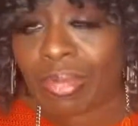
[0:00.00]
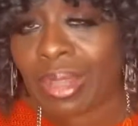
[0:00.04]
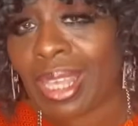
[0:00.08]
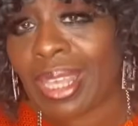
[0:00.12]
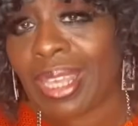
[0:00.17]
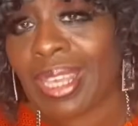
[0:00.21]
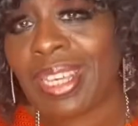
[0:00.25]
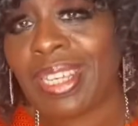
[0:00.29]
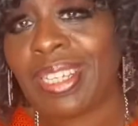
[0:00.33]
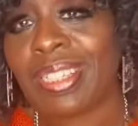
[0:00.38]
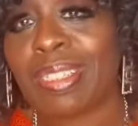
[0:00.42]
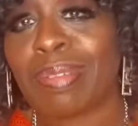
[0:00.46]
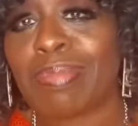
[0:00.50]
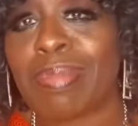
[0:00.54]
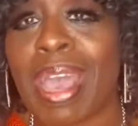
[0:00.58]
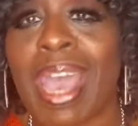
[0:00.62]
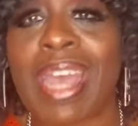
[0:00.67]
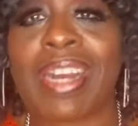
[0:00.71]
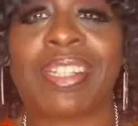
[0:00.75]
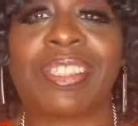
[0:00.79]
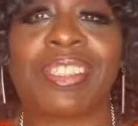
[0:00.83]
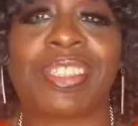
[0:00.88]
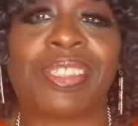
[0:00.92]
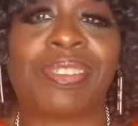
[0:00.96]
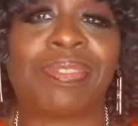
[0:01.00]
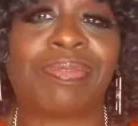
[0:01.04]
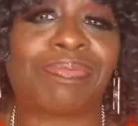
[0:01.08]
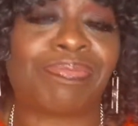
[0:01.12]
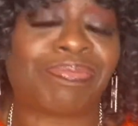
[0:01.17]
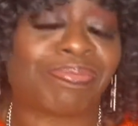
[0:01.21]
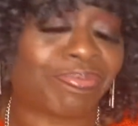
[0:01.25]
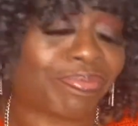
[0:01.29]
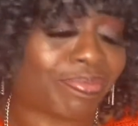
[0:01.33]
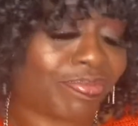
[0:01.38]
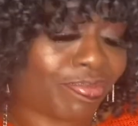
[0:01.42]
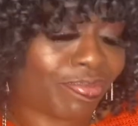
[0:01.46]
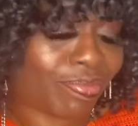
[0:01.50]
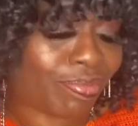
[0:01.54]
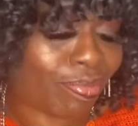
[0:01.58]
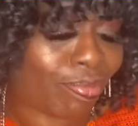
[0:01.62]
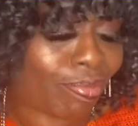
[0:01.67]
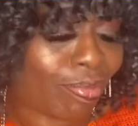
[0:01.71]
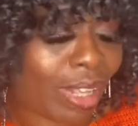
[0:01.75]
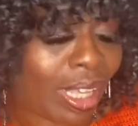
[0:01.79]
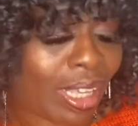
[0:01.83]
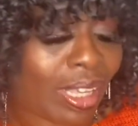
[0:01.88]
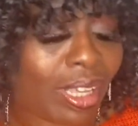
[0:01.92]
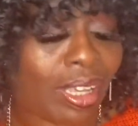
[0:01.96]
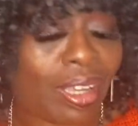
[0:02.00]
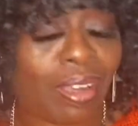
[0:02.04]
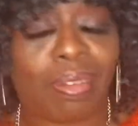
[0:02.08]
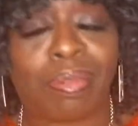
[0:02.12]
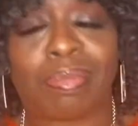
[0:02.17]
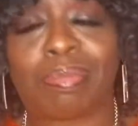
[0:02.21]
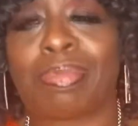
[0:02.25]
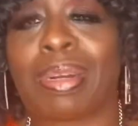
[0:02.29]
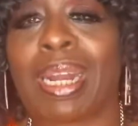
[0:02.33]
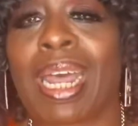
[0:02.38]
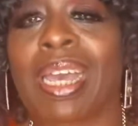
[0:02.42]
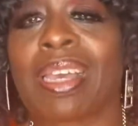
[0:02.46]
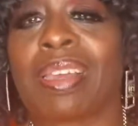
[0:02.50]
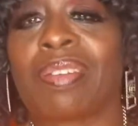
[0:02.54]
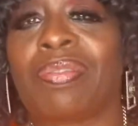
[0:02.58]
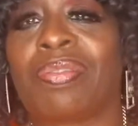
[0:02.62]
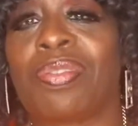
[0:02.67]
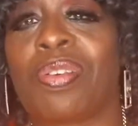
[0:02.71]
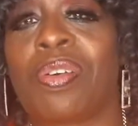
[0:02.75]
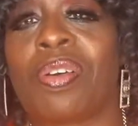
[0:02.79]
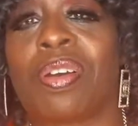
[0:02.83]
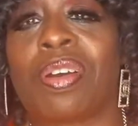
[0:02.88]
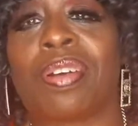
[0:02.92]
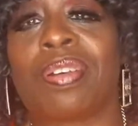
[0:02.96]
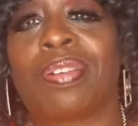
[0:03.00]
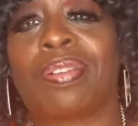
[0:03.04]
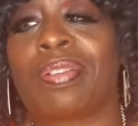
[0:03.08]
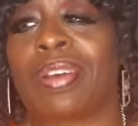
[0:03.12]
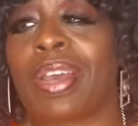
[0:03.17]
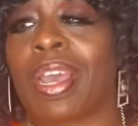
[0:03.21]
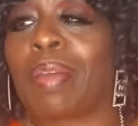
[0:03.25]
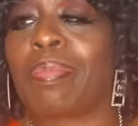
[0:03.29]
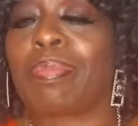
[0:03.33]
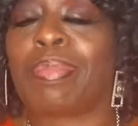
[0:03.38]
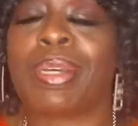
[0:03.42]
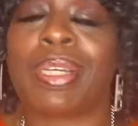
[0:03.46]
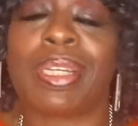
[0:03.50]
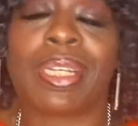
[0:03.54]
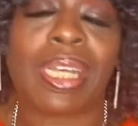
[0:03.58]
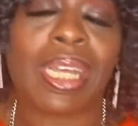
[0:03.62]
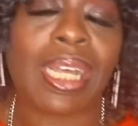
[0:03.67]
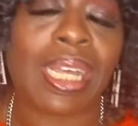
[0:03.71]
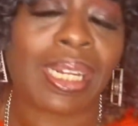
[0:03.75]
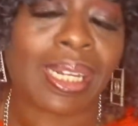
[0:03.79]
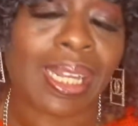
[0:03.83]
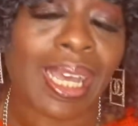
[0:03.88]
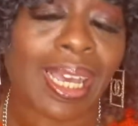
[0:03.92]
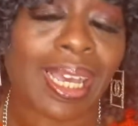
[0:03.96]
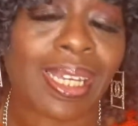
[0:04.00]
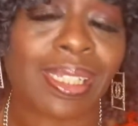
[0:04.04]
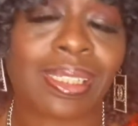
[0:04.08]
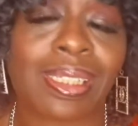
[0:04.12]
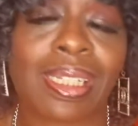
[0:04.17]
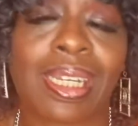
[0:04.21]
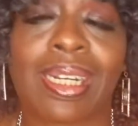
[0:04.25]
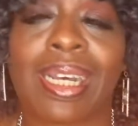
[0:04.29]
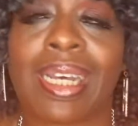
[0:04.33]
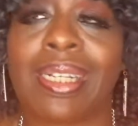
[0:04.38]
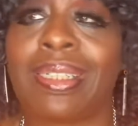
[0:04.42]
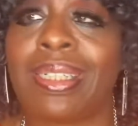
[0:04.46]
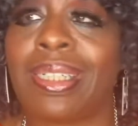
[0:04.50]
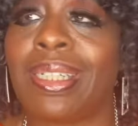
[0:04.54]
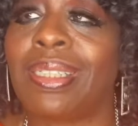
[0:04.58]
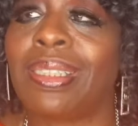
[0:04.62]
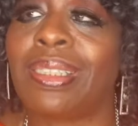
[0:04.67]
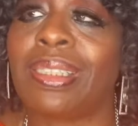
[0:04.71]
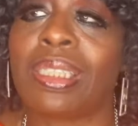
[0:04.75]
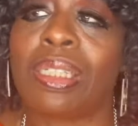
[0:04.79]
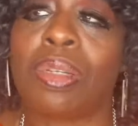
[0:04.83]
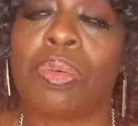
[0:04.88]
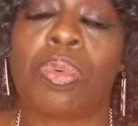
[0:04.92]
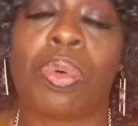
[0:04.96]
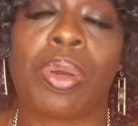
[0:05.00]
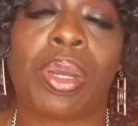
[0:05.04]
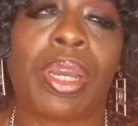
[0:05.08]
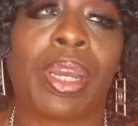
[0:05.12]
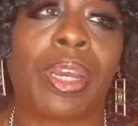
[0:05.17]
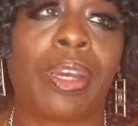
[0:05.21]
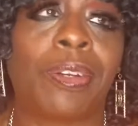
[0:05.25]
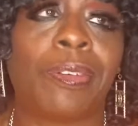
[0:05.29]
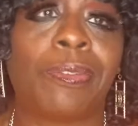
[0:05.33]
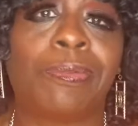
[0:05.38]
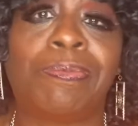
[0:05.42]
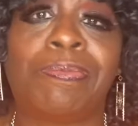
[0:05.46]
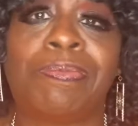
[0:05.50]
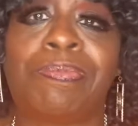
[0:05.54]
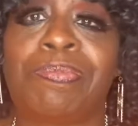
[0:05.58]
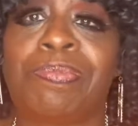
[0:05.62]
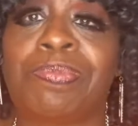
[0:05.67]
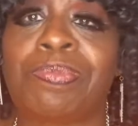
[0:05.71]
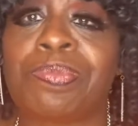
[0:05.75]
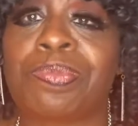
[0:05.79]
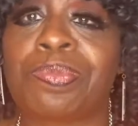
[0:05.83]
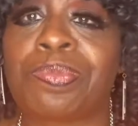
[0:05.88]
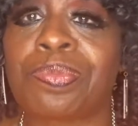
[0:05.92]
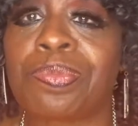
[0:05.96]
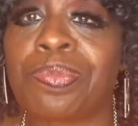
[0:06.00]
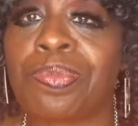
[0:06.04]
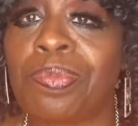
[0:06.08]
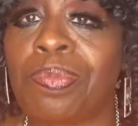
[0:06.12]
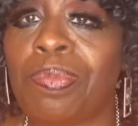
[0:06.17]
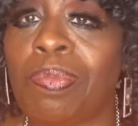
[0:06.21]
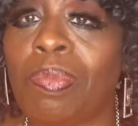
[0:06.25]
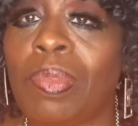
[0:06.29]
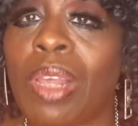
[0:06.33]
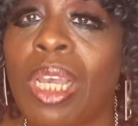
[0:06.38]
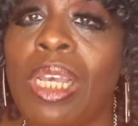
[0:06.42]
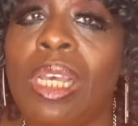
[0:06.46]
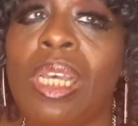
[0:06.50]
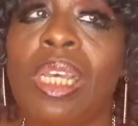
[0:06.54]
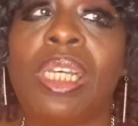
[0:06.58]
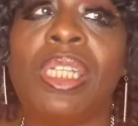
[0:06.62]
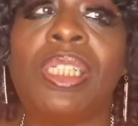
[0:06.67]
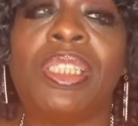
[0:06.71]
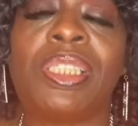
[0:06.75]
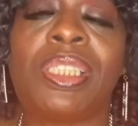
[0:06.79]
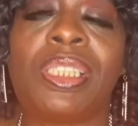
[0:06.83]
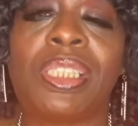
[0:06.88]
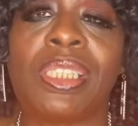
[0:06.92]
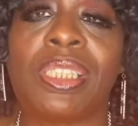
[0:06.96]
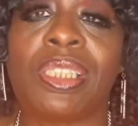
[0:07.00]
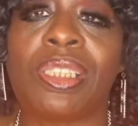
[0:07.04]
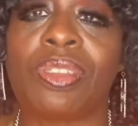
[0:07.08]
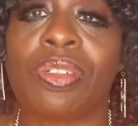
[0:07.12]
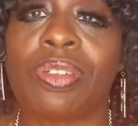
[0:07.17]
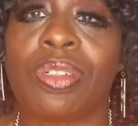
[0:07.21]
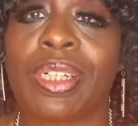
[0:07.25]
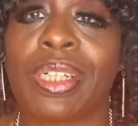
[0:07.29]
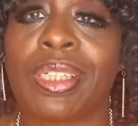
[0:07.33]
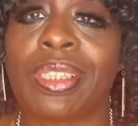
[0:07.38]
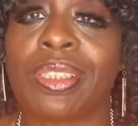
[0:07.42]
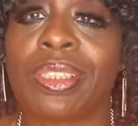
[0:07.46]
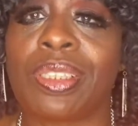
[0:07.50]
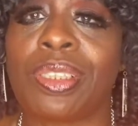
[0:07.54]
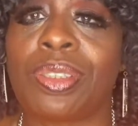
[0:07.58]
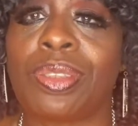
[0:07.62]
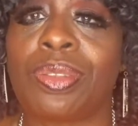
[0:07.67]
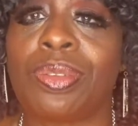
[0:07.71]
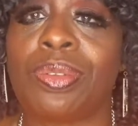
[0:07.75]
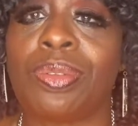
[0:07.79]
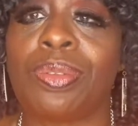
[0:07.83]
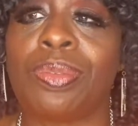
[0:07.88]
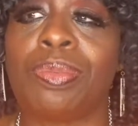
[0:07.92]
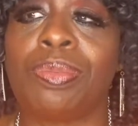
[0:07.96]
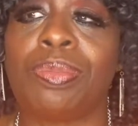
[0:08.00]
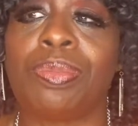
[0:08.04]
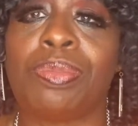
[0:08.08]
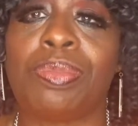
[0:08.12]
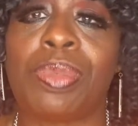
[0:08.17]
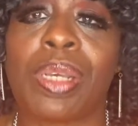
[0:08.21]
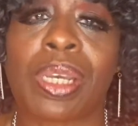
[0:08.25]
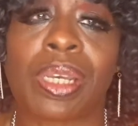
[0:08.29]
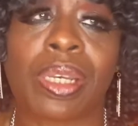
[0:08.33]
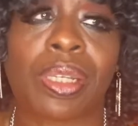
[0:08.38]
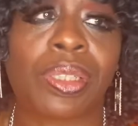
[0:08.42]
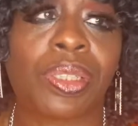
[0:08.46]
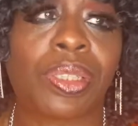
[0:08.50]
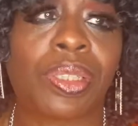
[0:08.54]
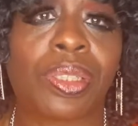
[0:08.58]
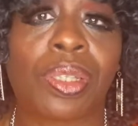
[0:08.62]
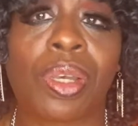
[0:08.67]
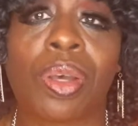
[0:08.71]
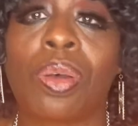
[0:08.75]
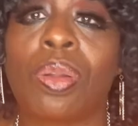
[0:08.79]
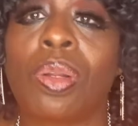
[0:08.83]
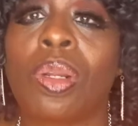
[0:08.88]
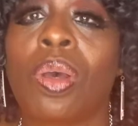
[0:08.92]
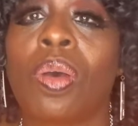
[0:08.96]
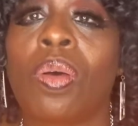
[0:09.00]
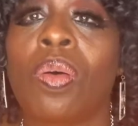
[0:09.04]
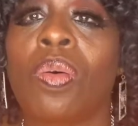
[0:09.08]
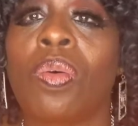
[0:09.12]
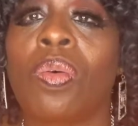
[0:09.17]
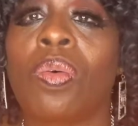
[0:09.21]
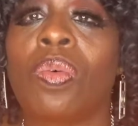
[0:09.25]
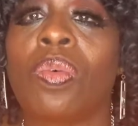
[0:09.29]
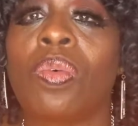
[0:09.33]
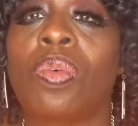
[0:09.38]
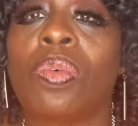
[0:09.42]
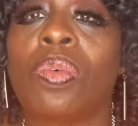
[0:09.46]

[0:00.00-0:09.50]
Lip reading: he's the manager. He gonna block it for her, right? But like I said, I did see where she's going to make a solo